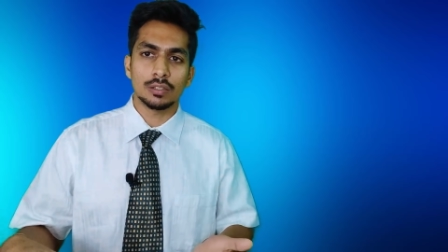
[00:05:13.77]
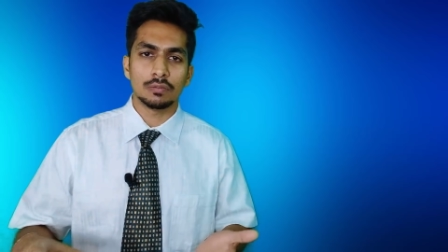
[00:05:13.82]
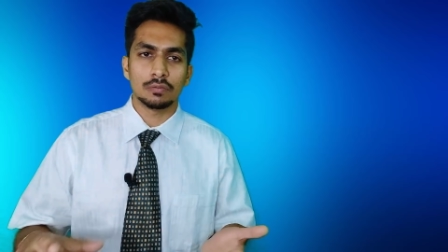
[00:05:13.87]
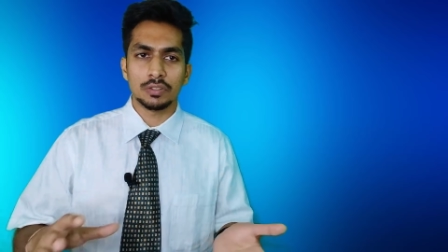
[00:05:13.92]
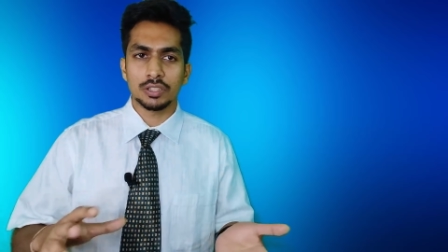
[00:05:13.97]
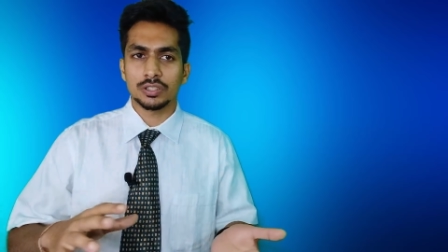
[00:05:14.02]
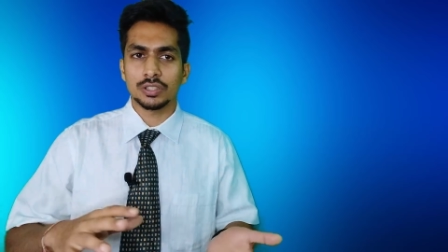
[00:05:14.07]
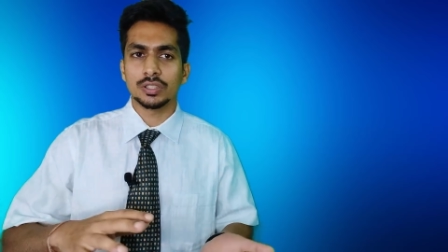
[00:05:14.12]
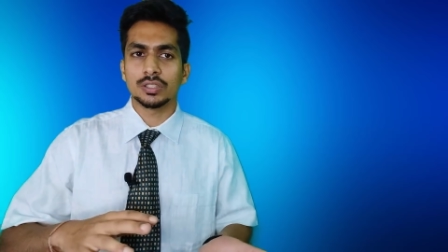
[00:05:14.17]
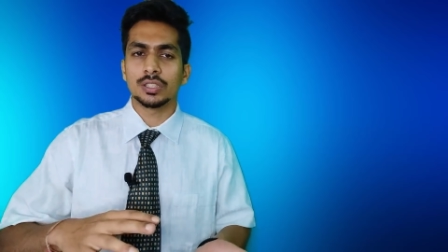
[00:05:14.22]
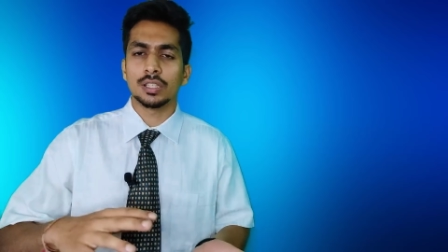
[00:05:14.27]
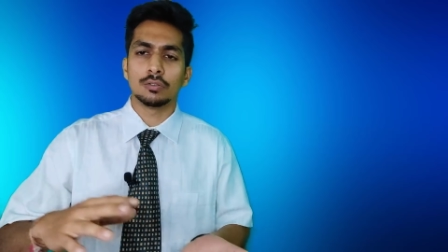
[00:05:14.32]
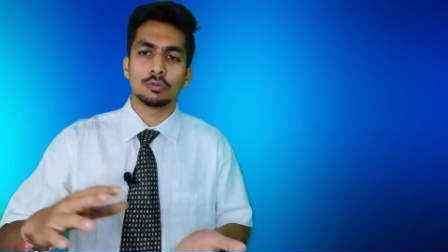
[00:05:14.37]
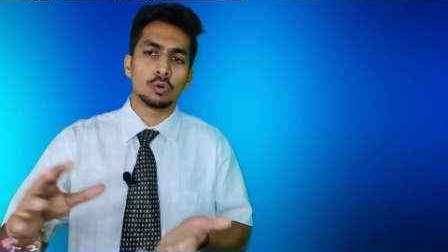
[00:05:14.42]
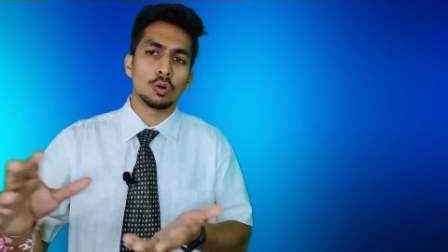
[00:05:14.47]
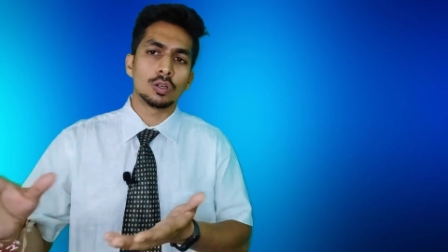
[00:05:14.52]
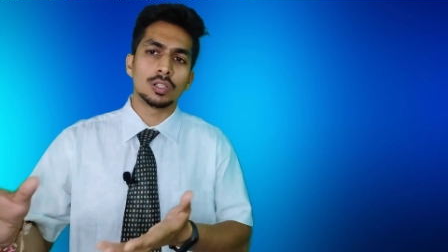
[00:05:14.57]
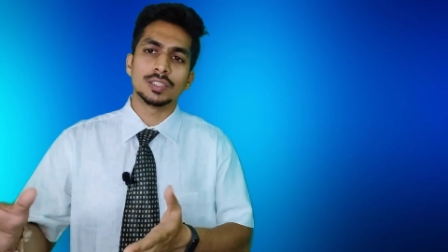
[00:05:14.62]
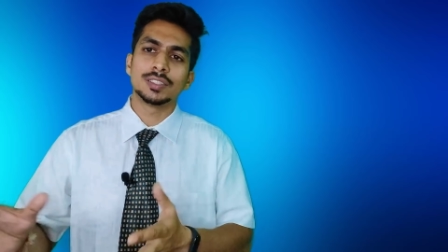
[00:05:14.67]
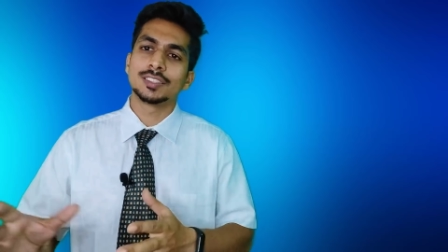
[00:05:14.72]
which is
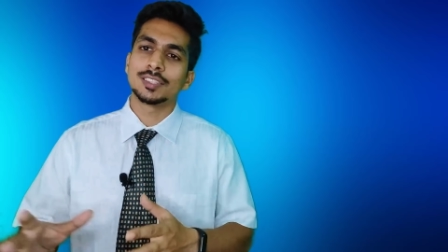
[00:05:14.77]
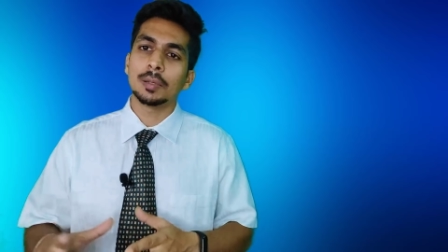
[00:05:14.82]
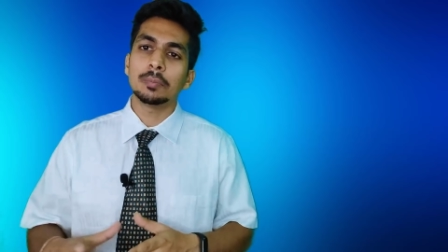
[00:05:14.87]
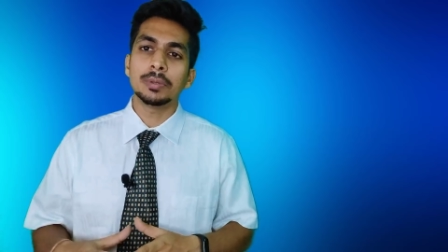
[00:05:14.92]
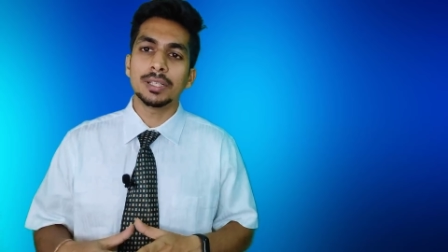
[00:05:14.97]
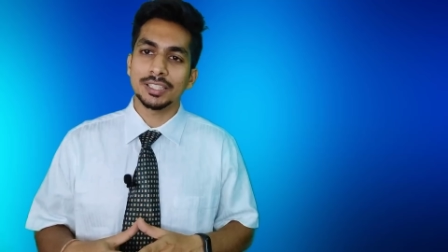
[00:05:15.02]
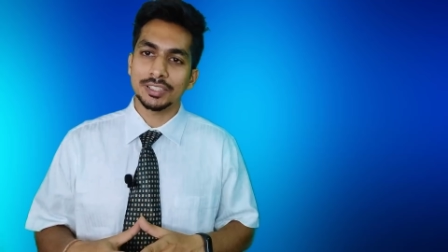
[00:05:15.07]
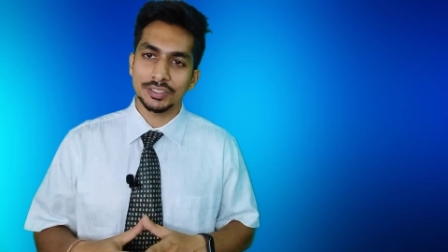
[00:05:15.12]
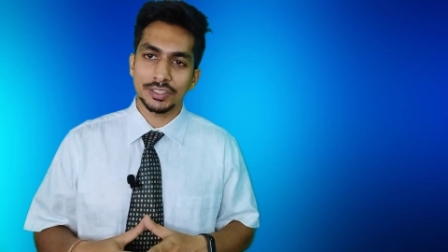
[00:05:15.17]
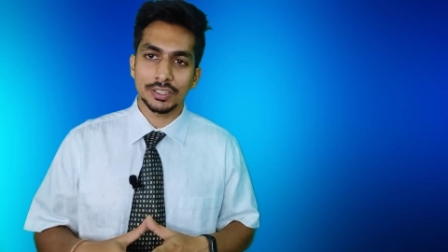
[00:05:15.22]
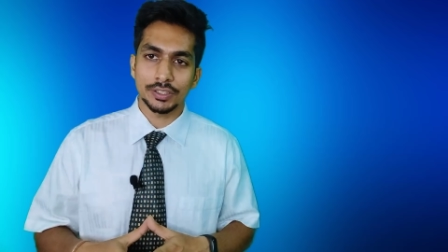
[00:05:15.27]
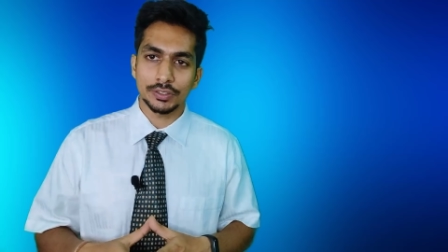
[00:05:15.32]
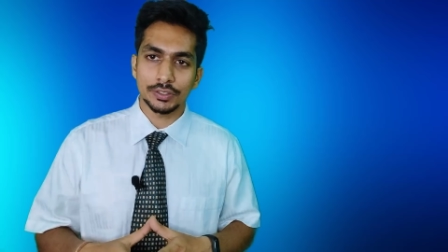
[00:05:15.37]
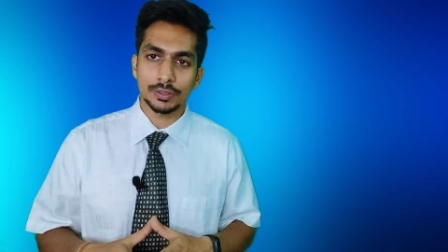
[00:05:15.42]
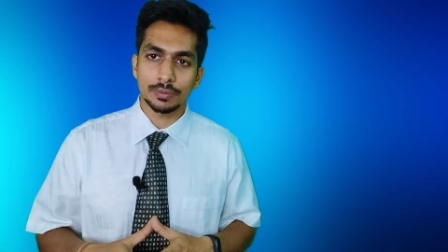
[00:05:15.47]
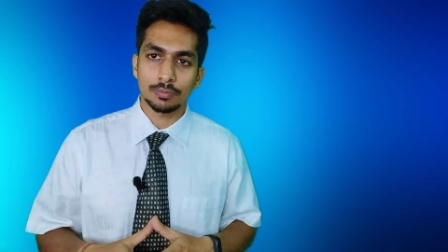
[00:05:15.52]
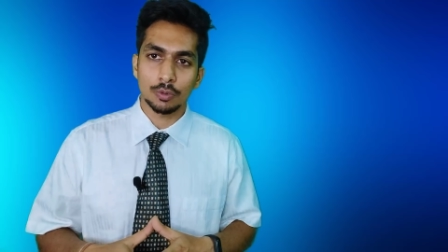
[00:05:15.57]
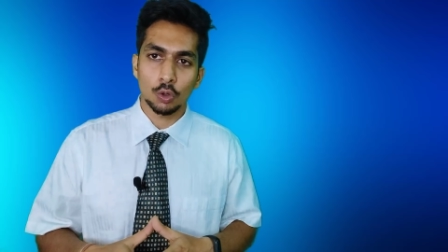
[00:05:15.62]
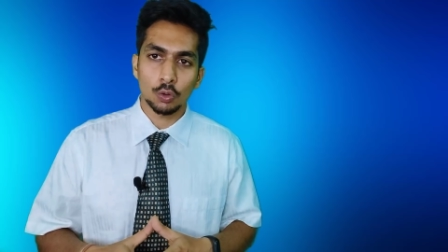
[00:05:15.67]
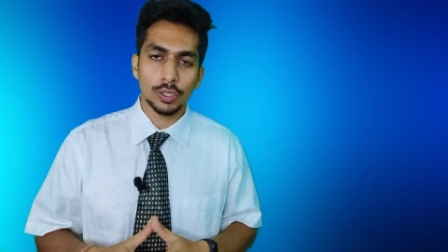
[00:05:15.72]
involved in some
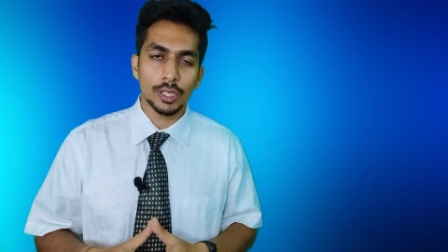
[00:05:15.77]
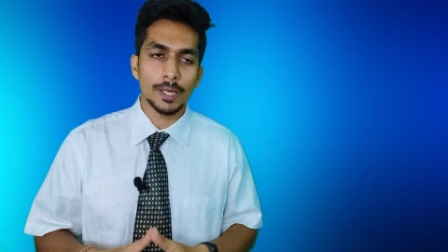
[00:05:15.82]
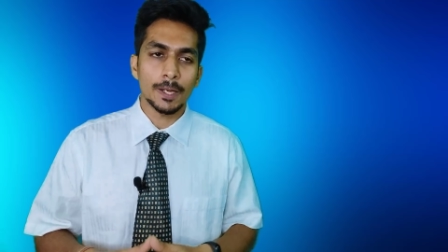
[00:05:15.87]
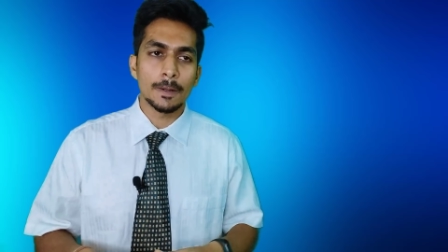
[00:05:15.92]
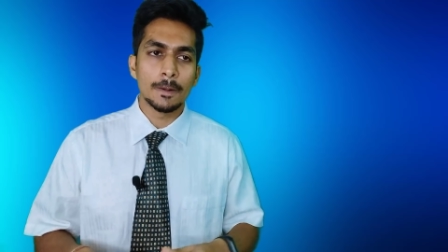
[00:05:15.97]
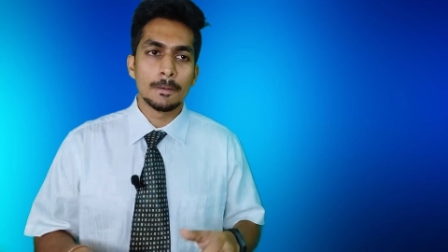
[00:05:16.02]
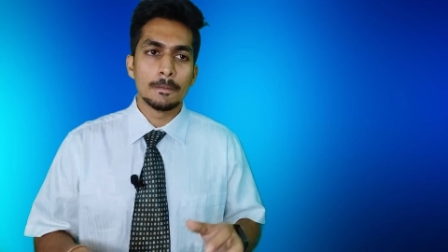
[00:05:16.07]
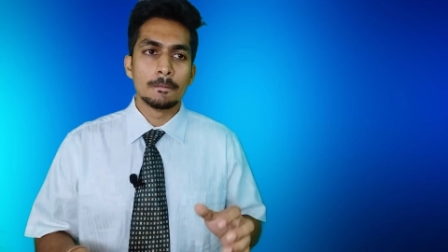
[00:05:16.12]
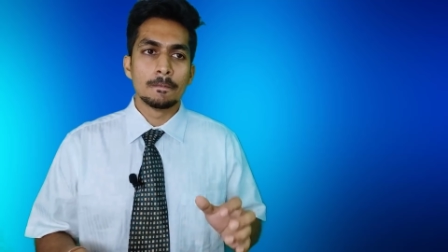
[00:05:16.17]
disease okay